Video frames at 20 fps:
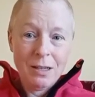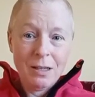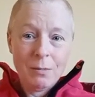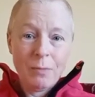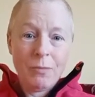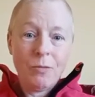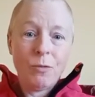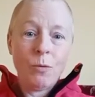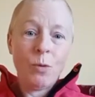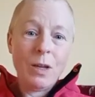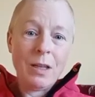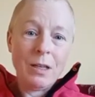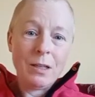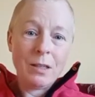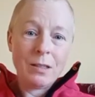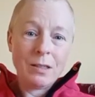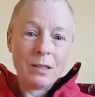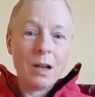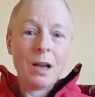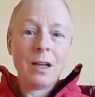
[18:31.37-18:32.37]
before he
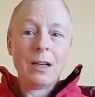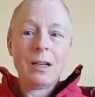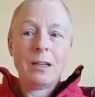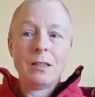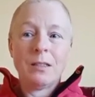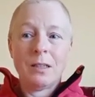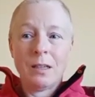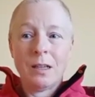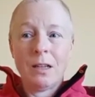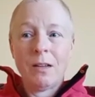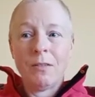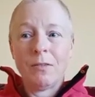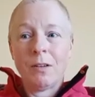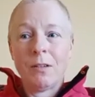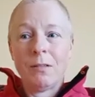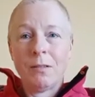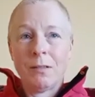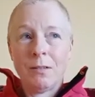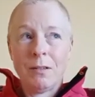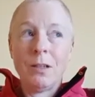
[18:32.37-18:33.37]
decided to
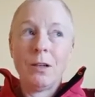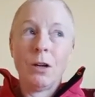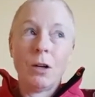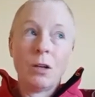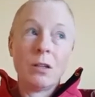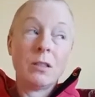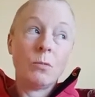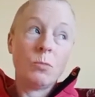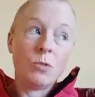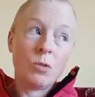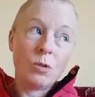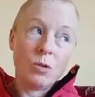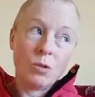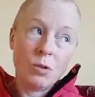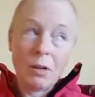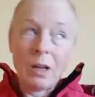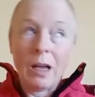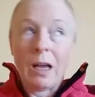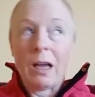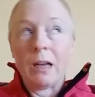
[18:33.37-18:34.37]
even, because it was all
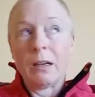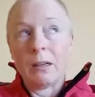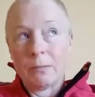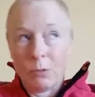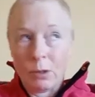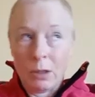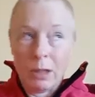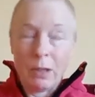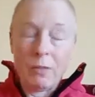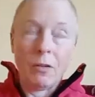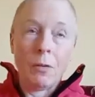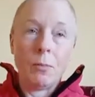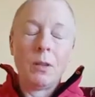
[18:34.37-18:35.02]
too hard and whatever.